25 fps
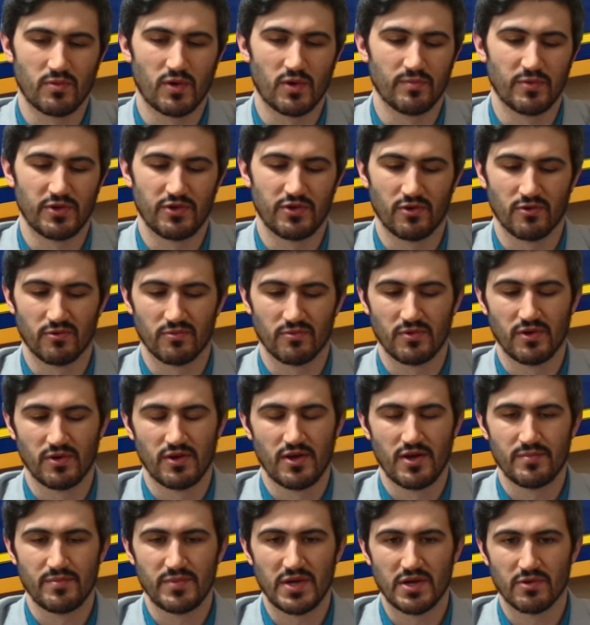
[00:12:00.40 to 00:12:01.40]
but they're
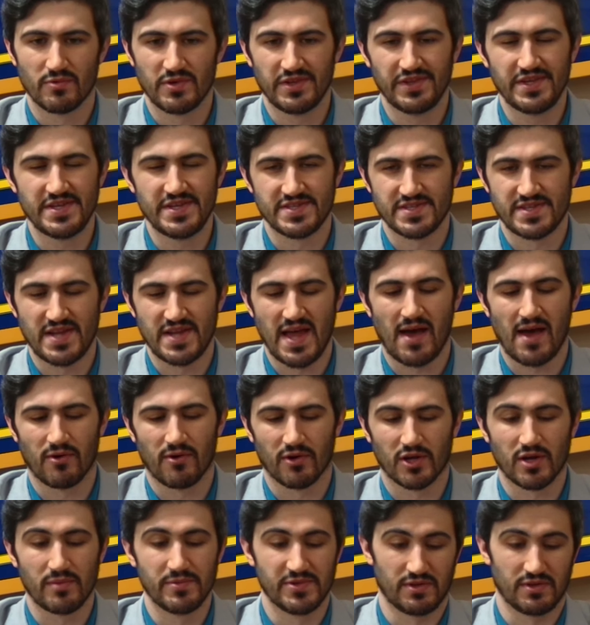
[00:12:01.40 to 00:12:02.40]
being released now or
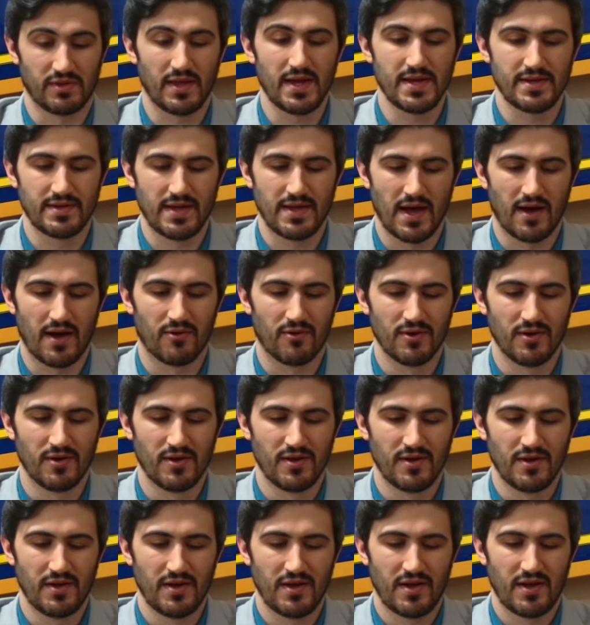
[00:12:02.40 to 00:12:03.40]
coming to light now.
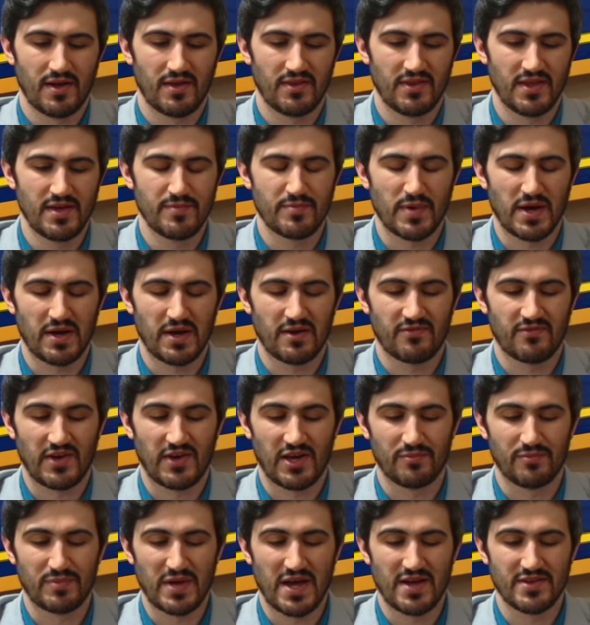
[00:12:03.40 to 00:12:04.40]
And they
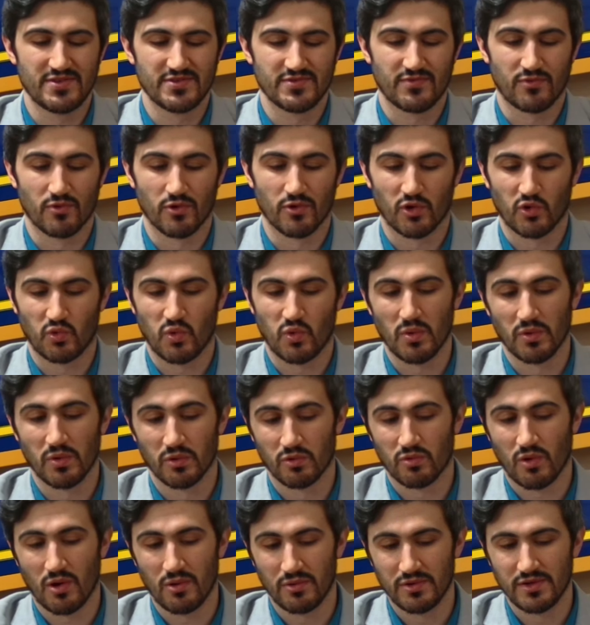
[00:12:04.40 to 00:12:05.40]
filed patents for, quote
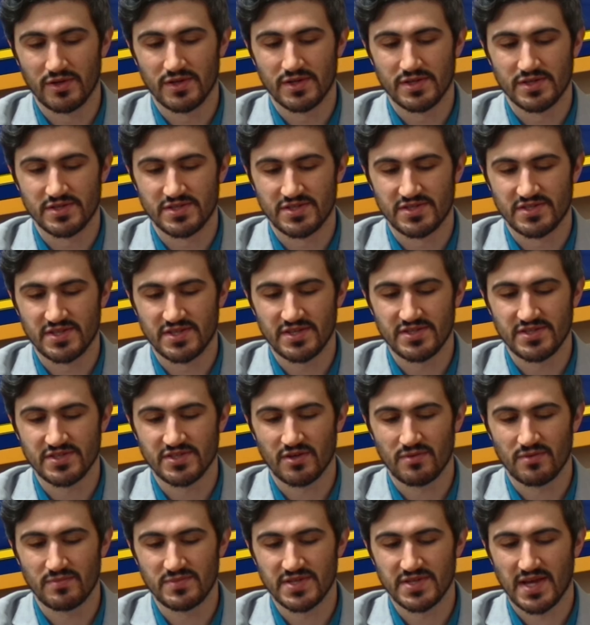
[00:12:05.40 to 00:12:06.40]
unquote,
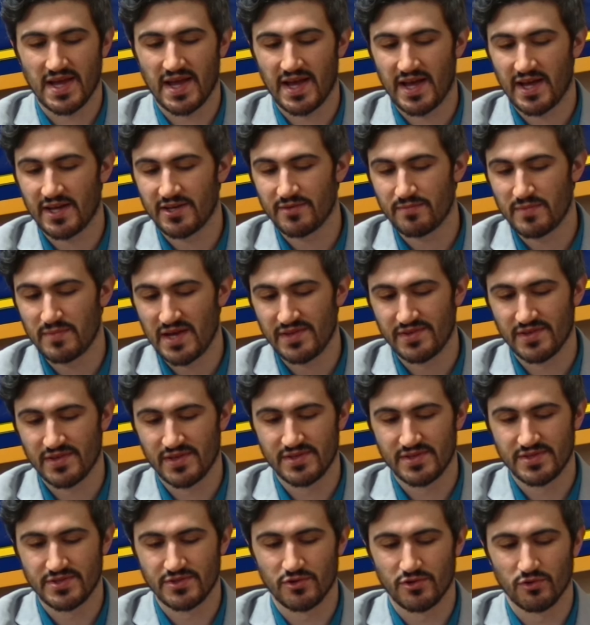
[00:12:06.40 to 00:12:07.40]
systems and
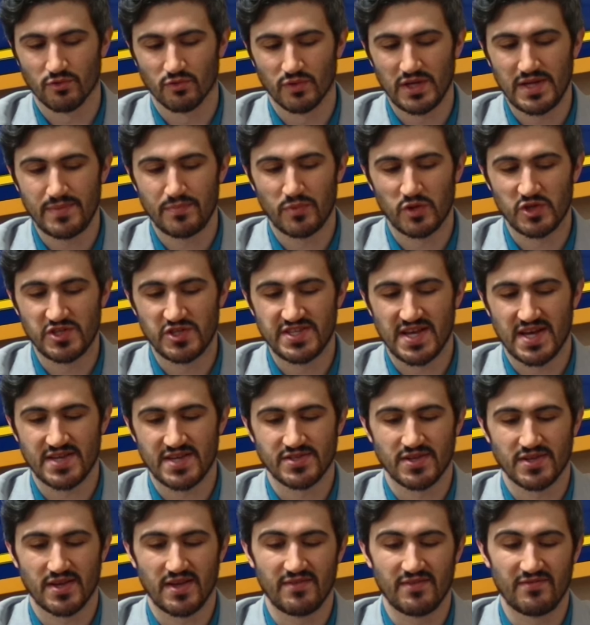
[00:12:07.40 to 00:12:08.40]
methods to
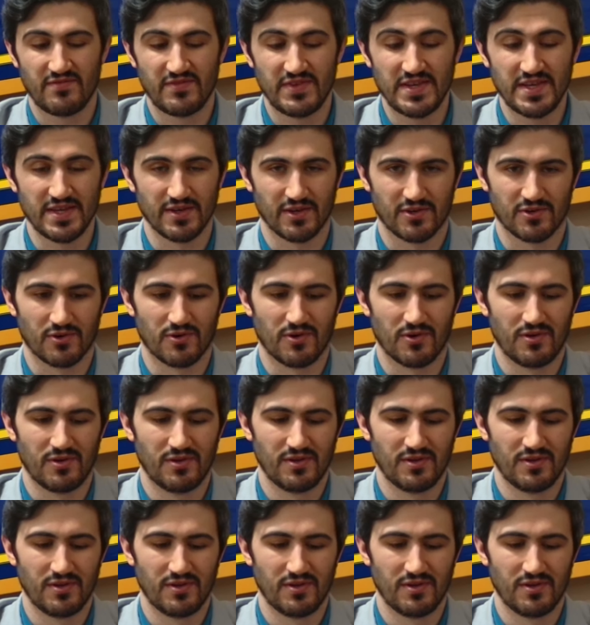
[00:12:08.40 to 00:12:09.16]
repossess a vehicle.